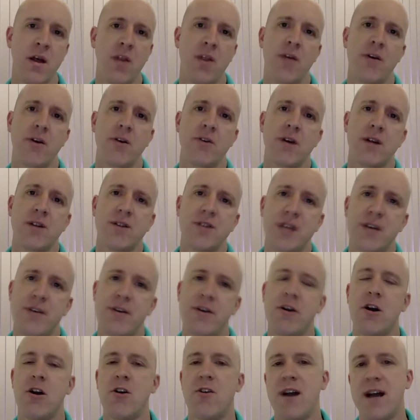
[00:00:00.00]
There are
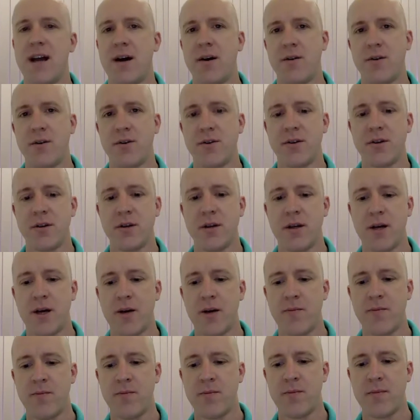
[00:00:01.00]
criteria around
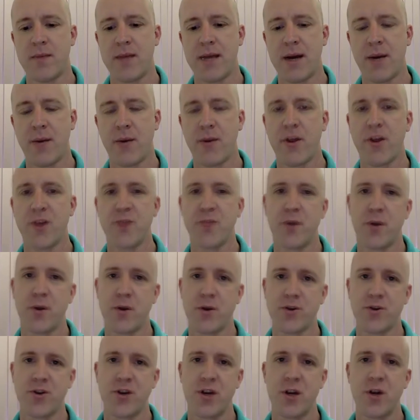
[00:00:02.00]
um, what those models
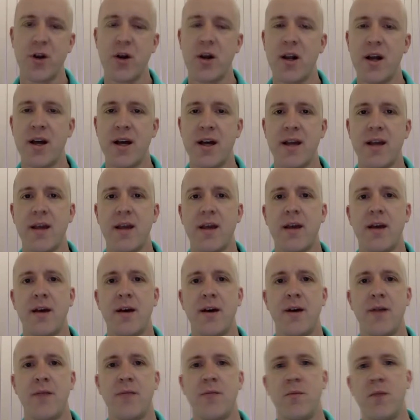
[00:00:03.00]
should look like,
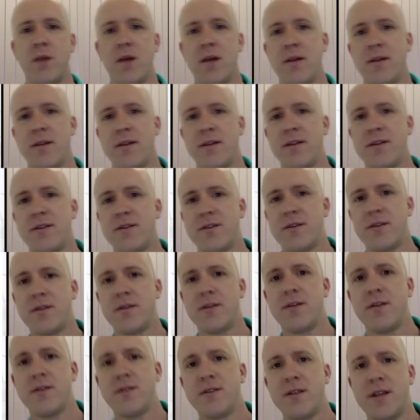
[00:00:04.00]
um, and
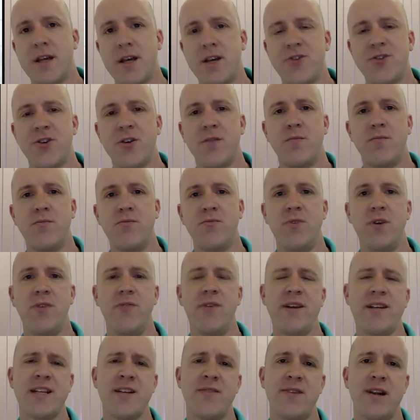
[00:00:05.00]
so that it should
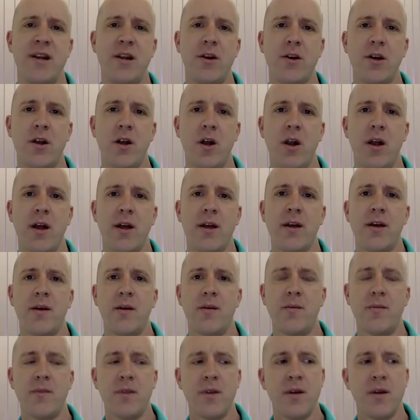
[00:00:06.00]
effectively look a lot like a,